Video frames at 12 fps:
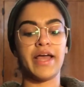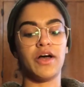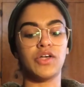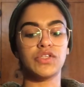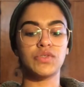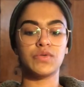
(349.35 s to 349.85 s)
I
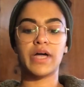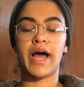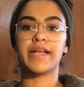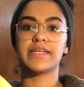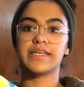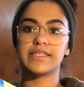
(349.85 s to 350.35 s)
also
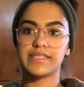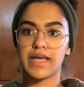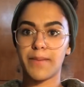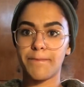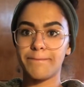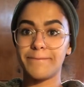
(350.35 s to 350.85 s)
got
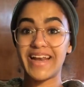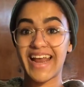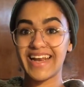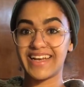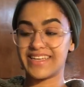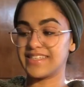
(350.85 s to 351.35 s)
some
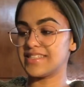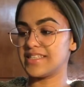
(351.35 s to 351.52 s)
bananas.